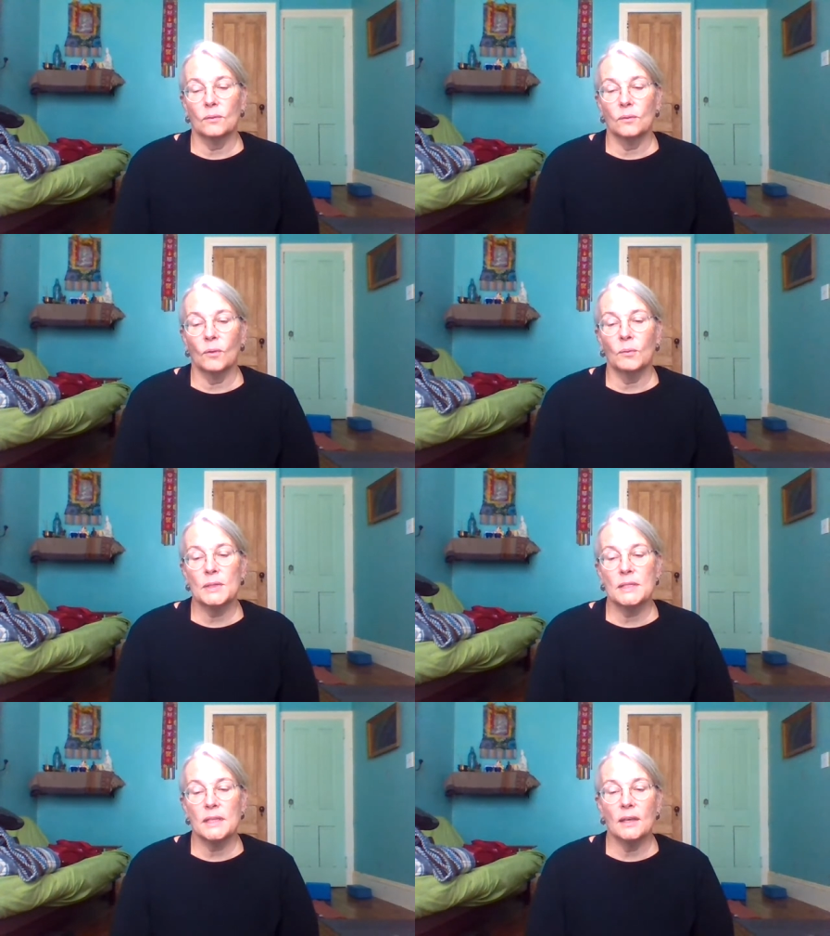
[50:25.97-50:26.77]
what we
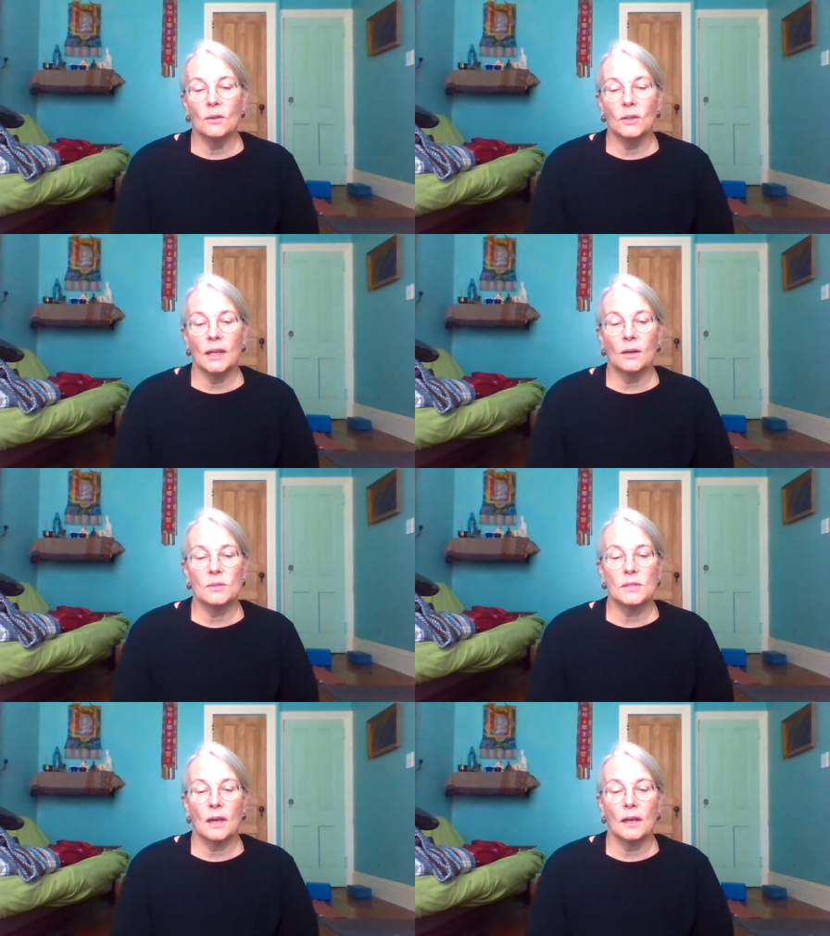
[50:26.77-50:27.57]
see on the
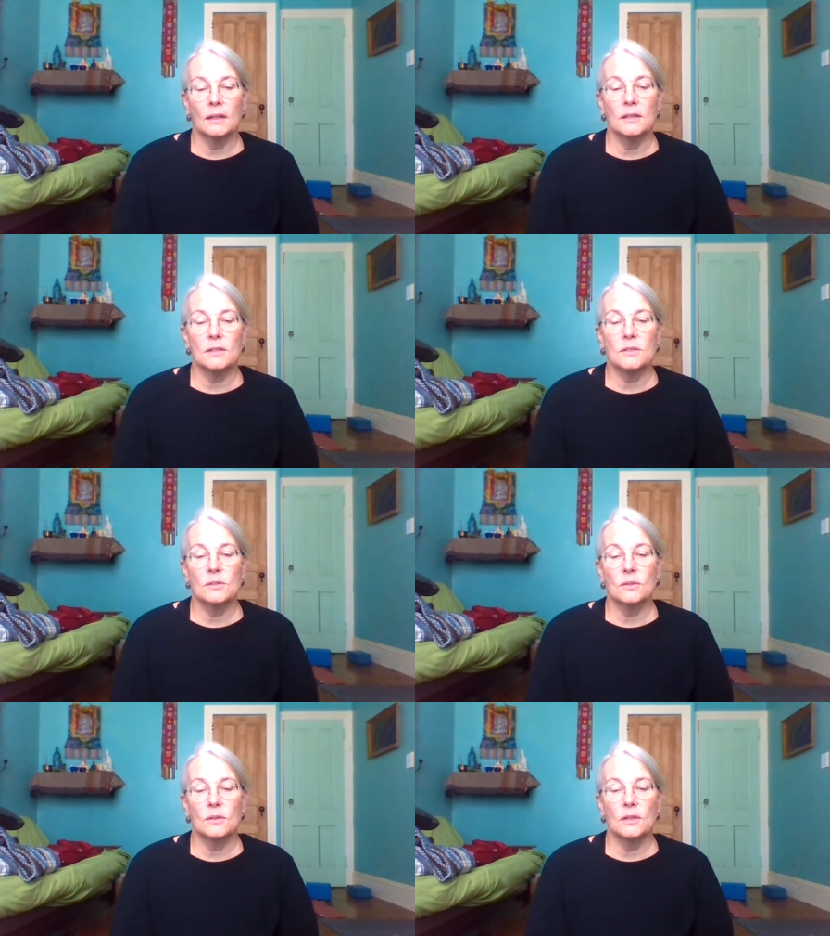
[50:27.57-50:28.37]
outside is
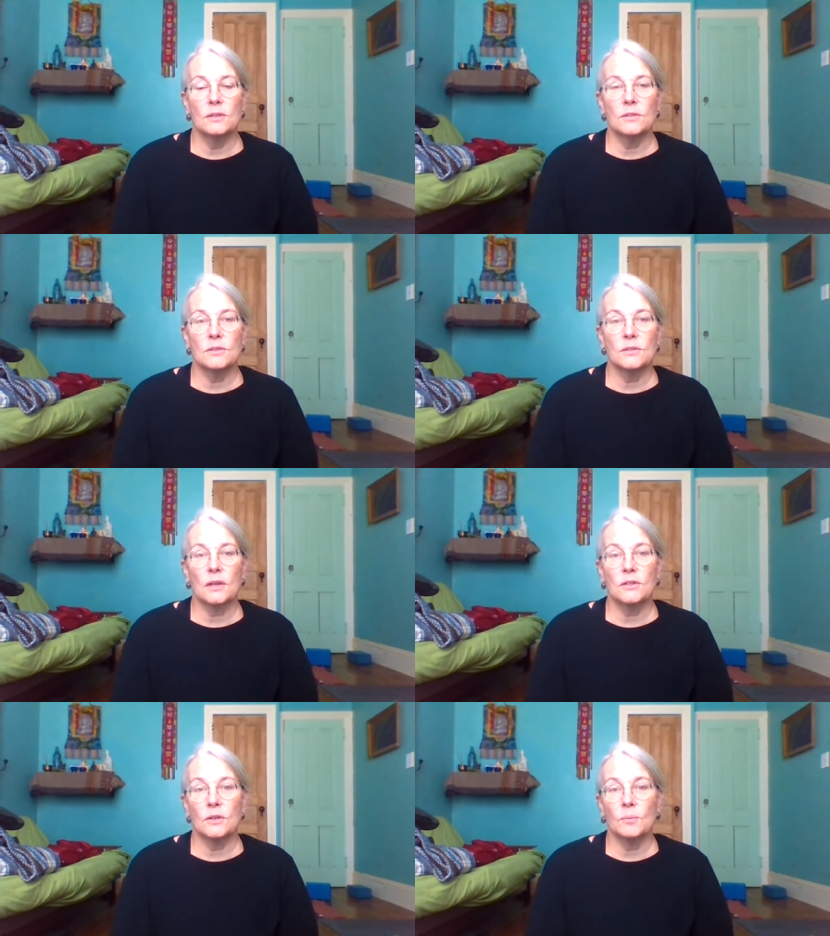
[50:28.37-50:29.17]

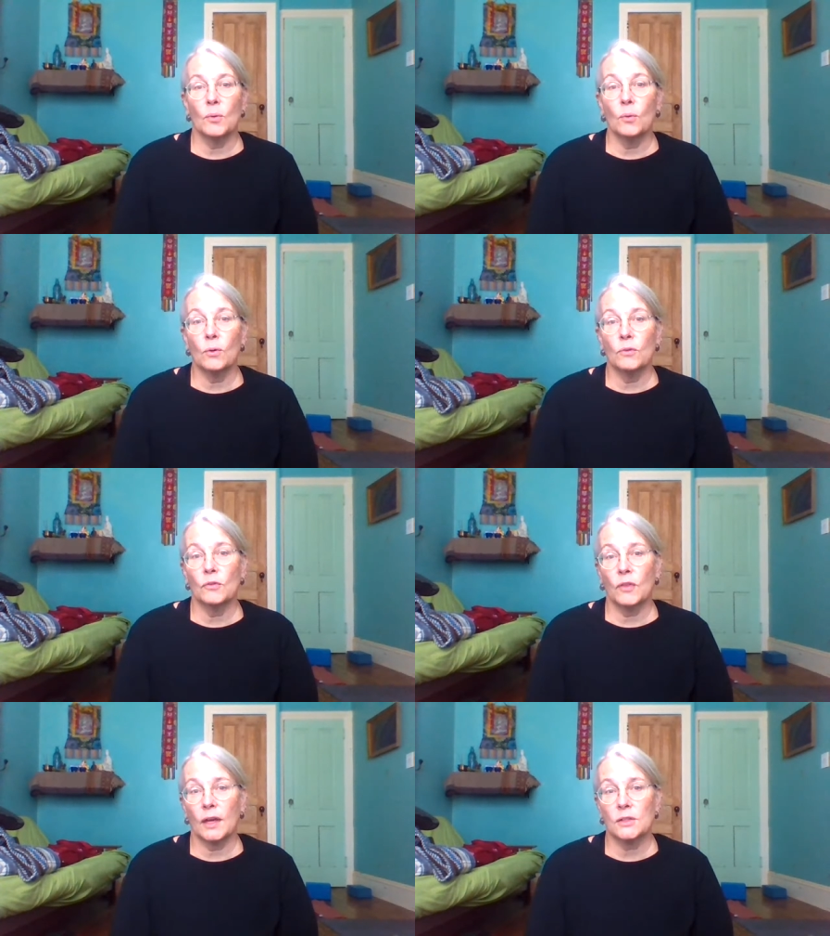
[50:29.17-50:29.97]
such a poor
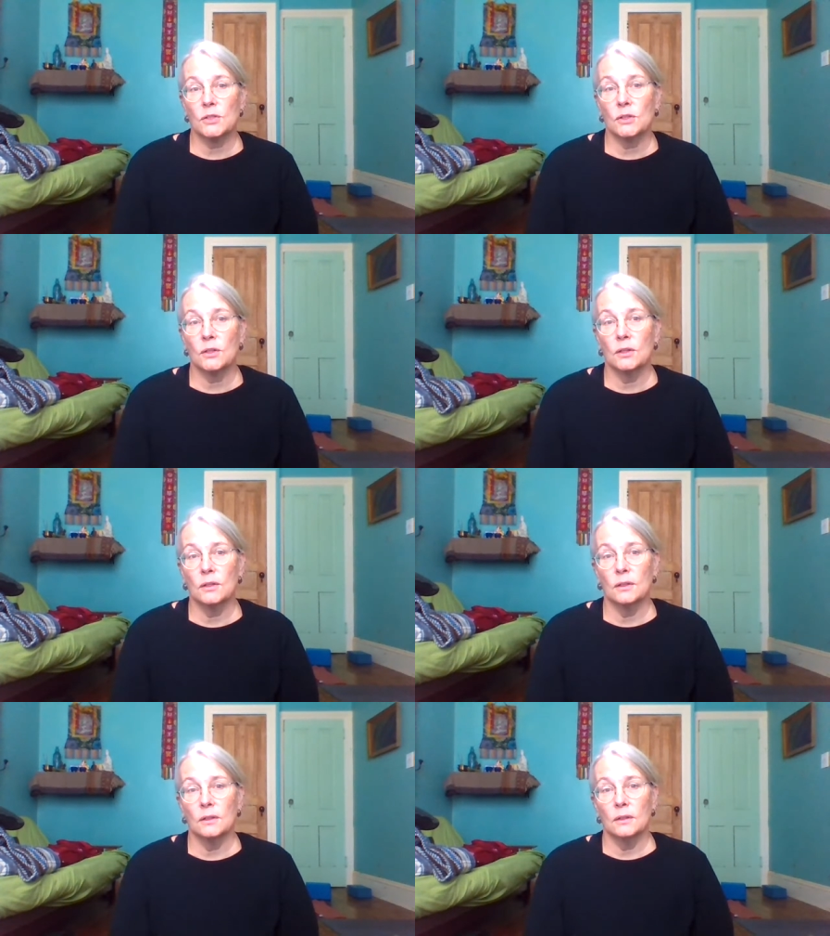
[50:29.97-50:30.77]
reflection
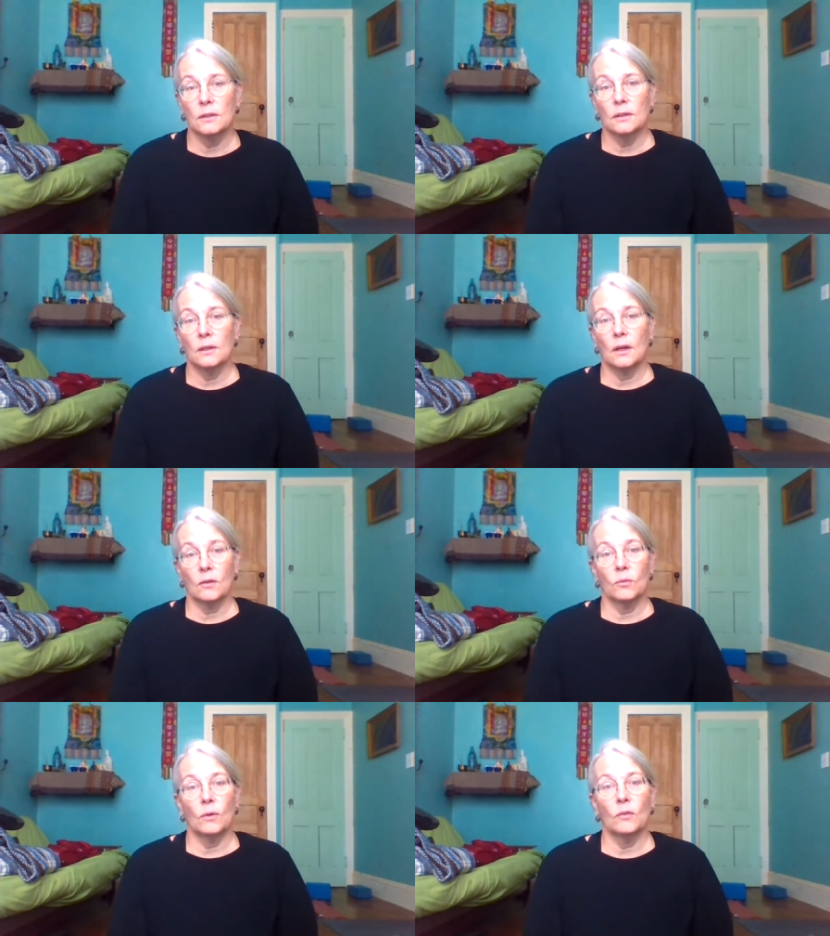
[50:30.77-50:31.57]

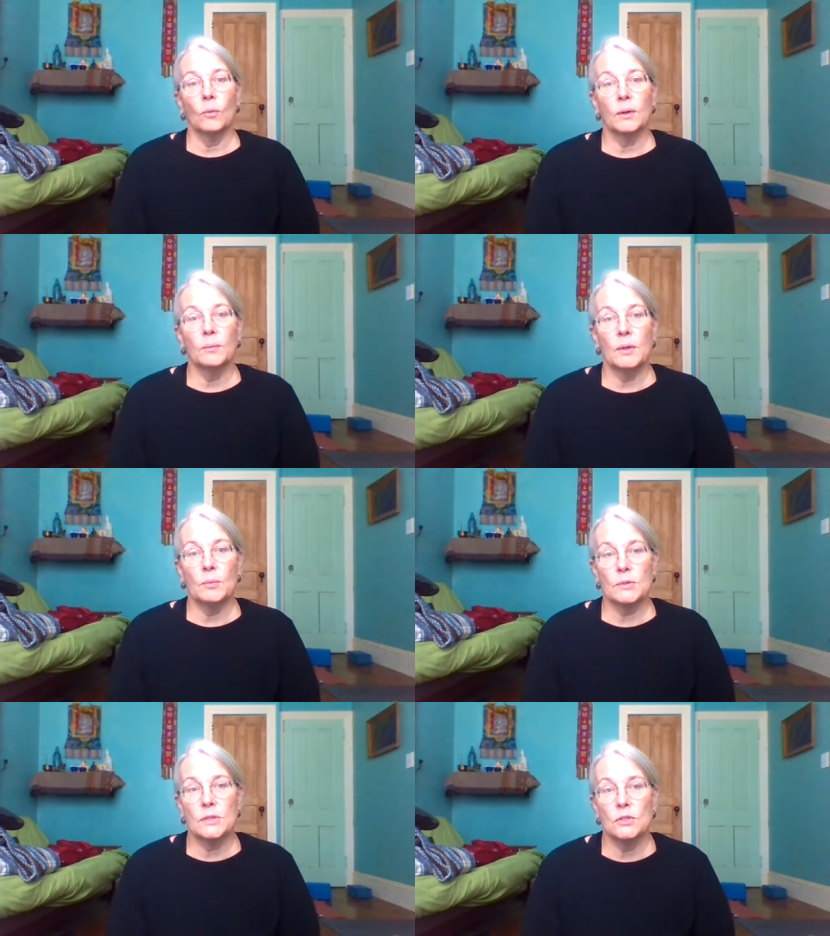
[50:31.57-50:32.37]
of what
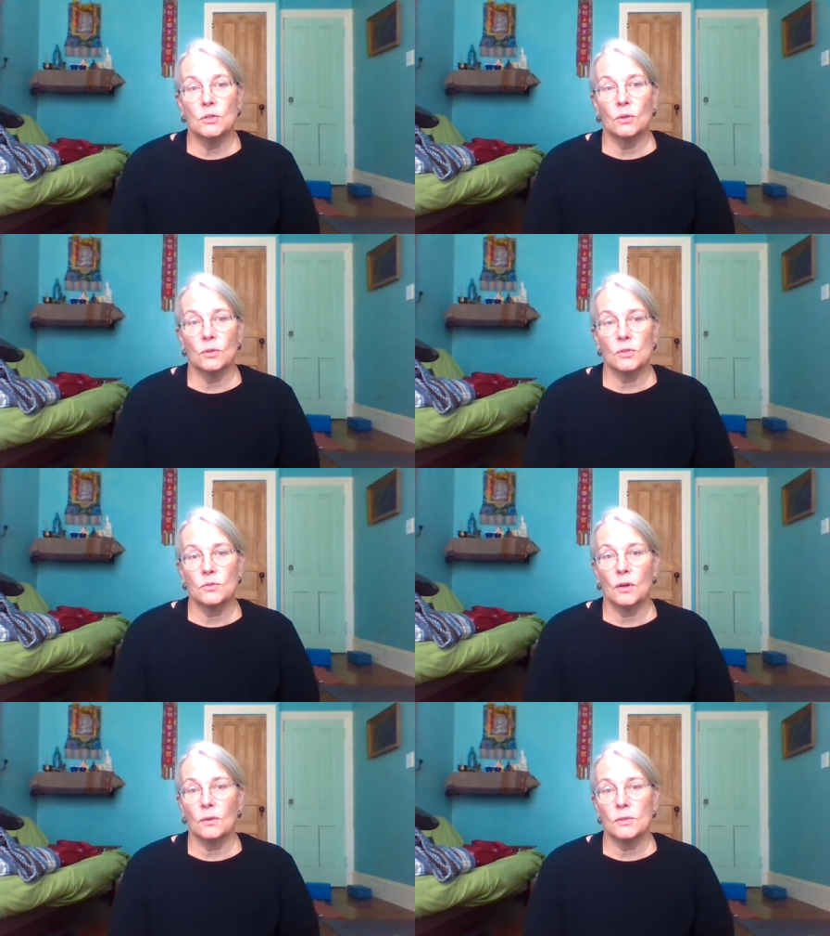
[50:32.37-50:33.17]
people's internal
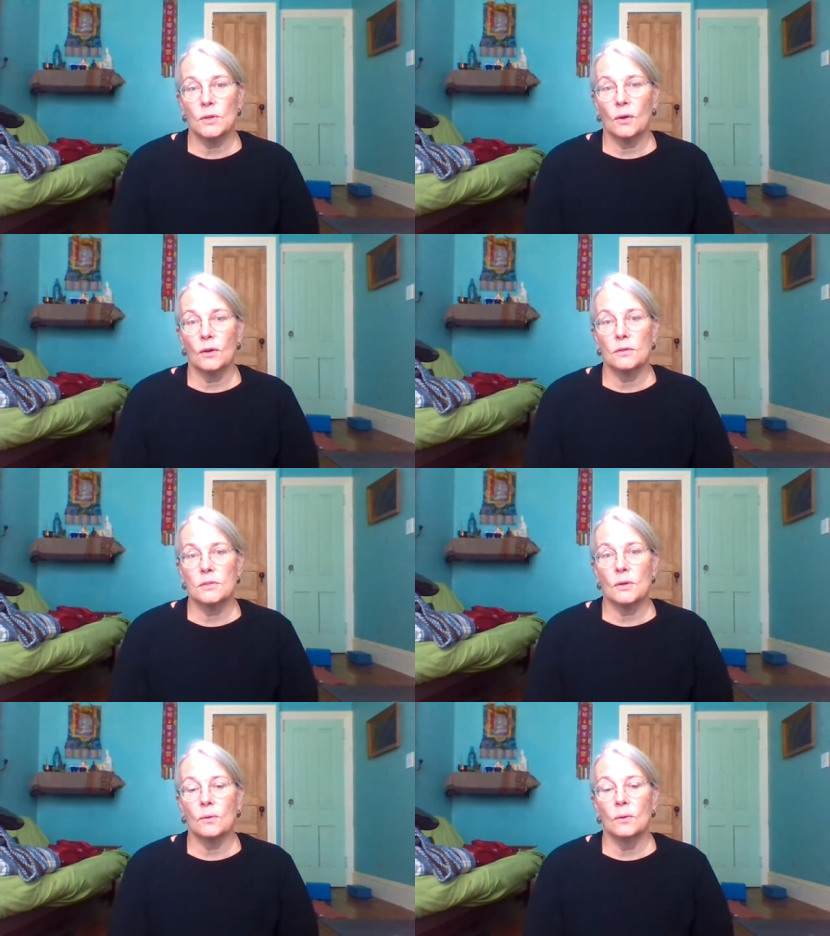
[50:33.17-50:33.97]
struggles are.
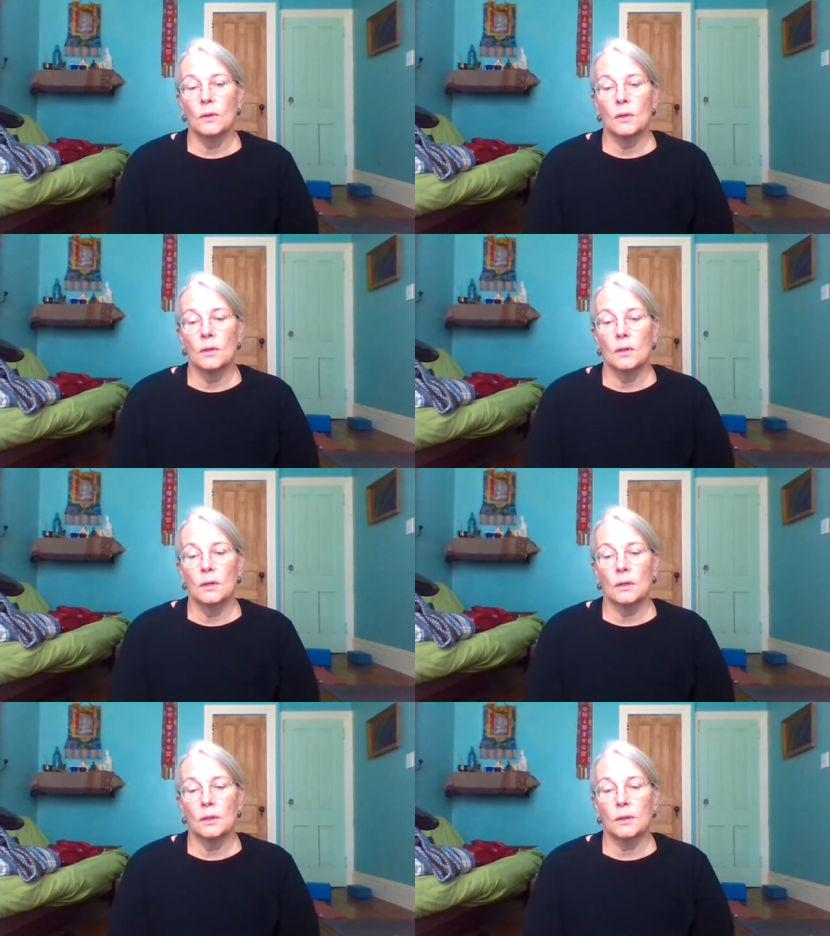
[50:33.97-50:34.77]
So
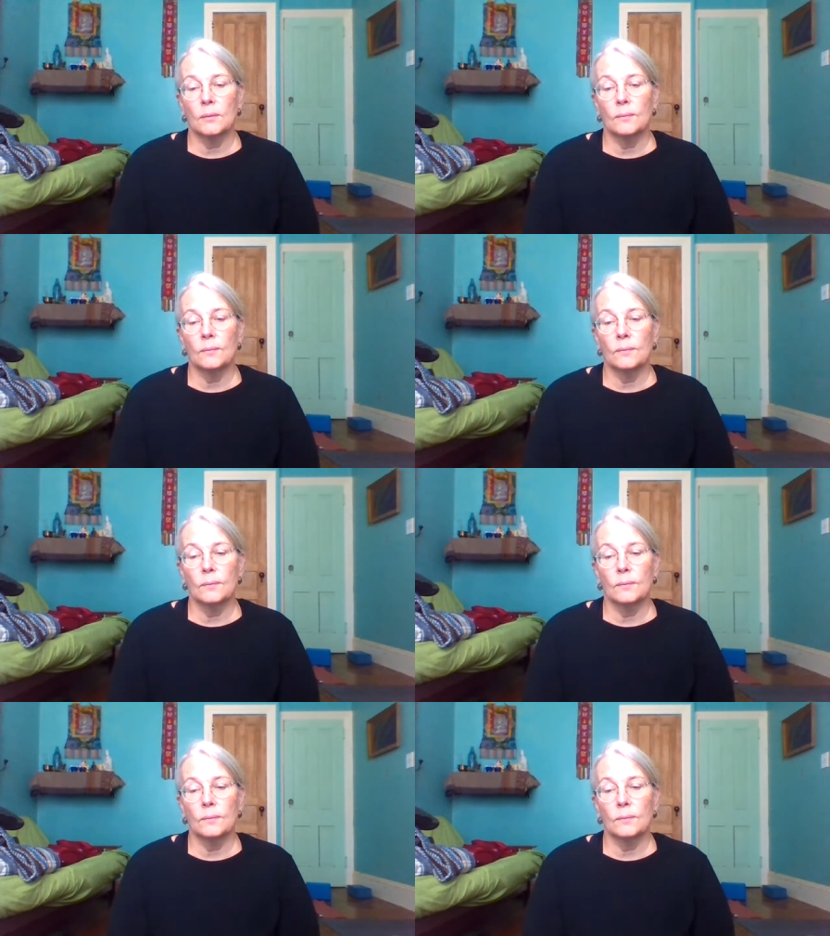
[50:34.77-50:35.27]
um,